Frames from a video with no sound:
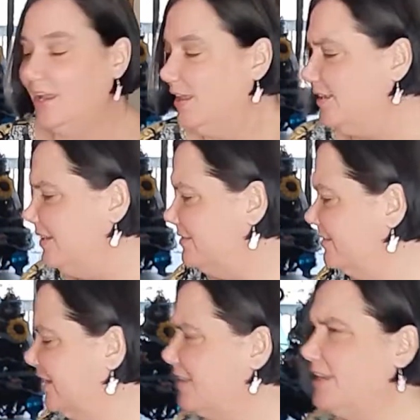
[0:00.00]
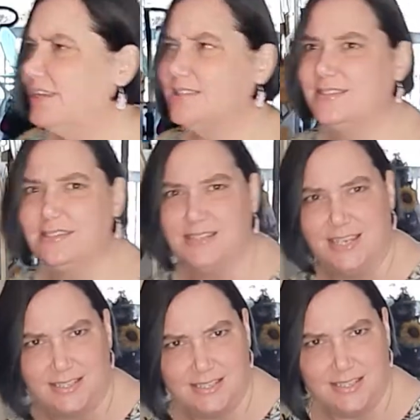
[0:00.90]
In, I think it's
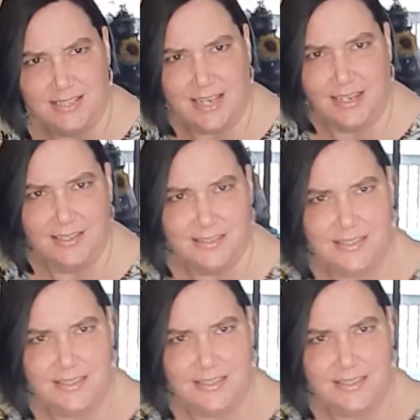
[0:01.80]
60 seconds,